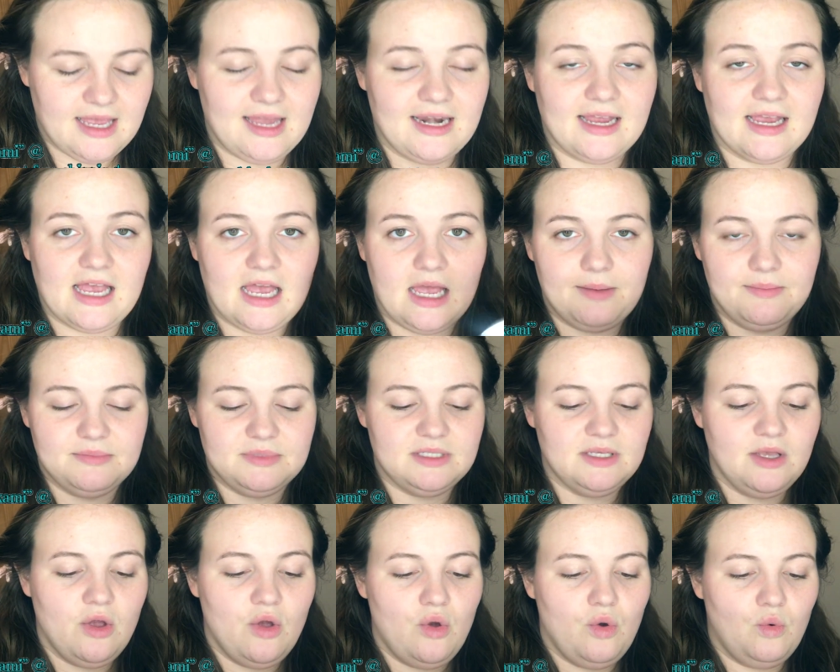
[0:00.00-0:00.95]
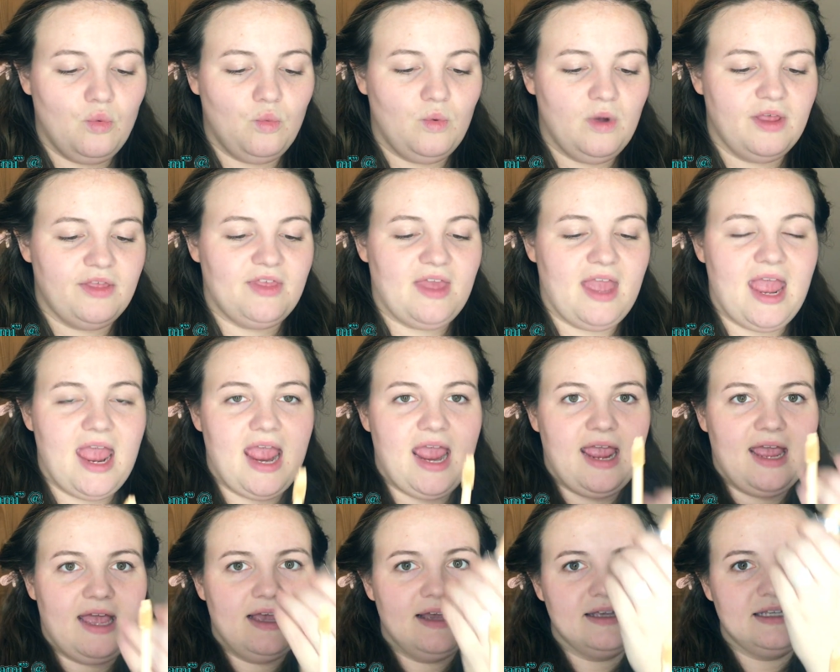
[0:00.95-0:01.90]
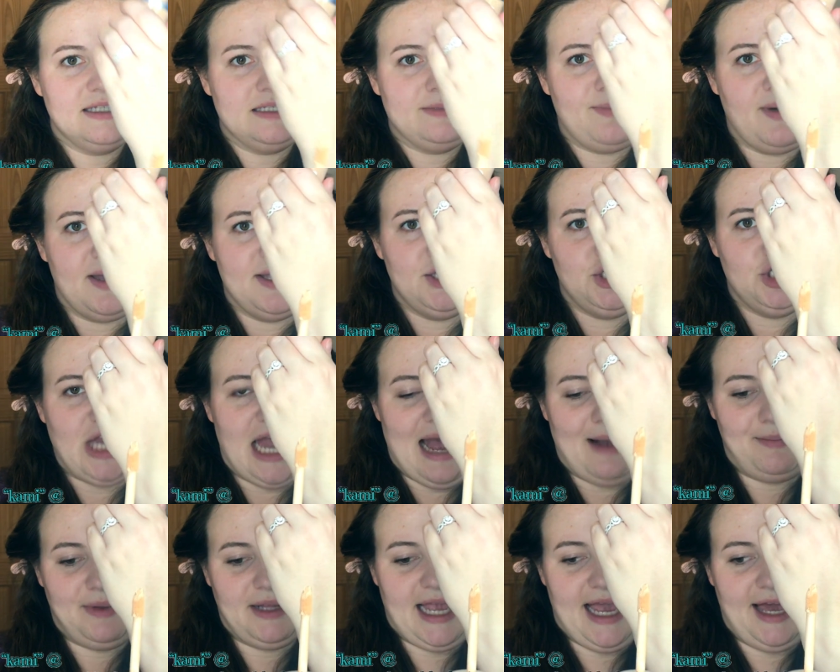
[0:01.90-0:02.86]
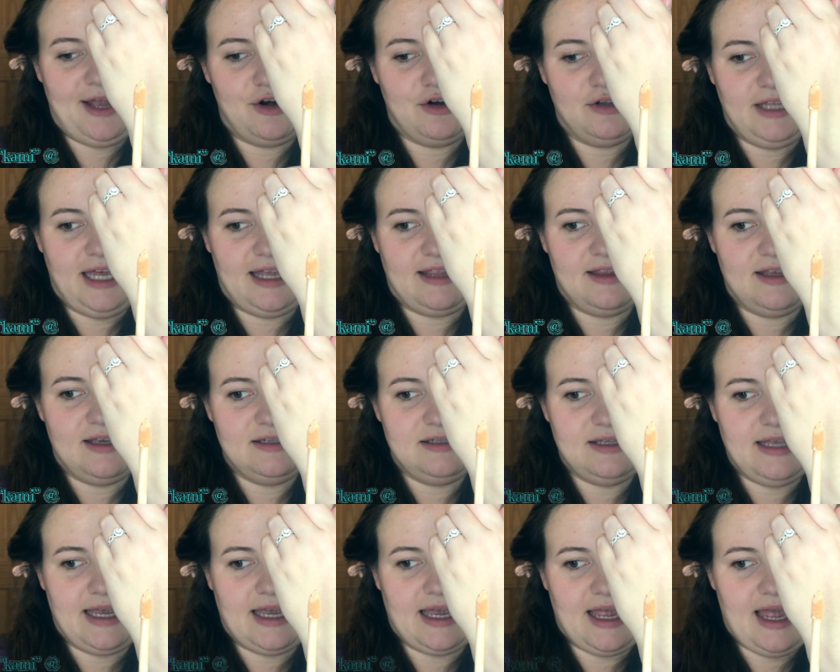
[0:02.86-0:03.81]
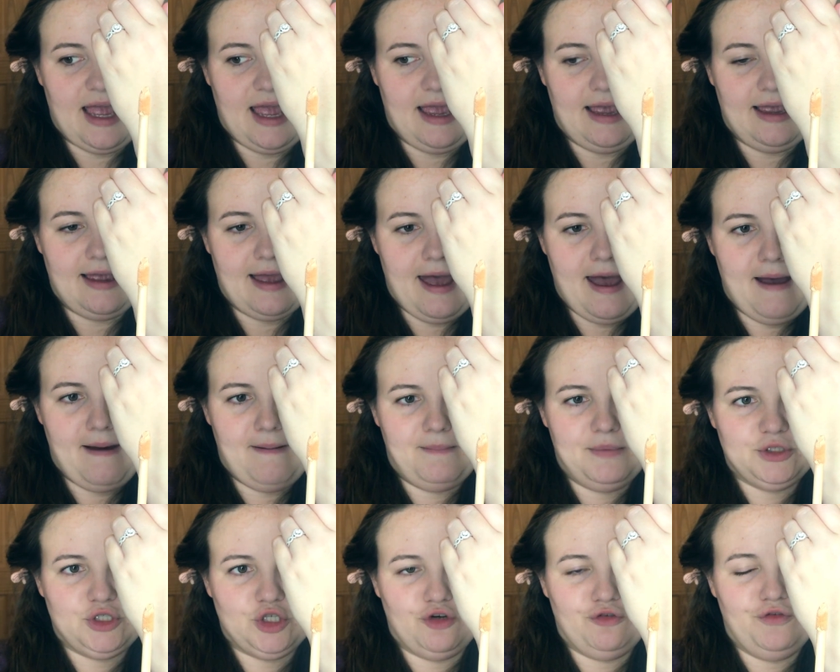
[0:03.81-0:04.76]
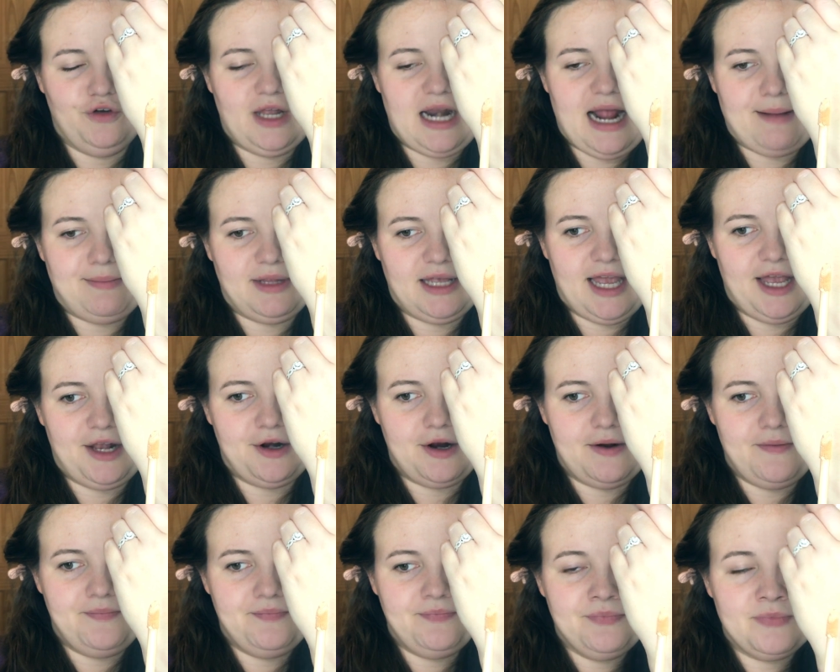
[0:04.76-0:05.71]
And it comes with a sponge applicator like this, like a doe foot applicator.